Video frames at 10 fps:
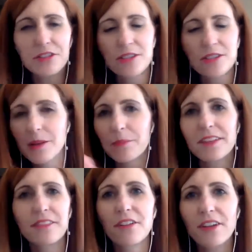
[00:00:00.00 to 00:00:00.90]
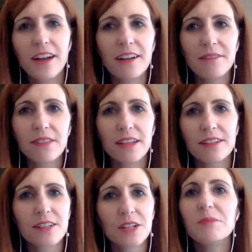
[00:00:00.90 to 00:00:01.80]
something in there that I think is
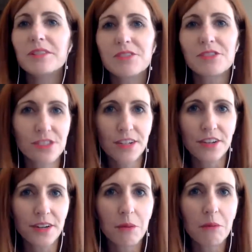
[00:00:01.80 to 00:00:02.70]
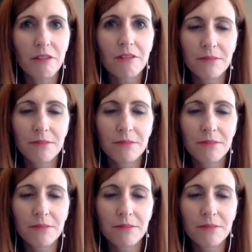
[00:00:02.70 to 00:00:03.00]
going to be interesting or helpful.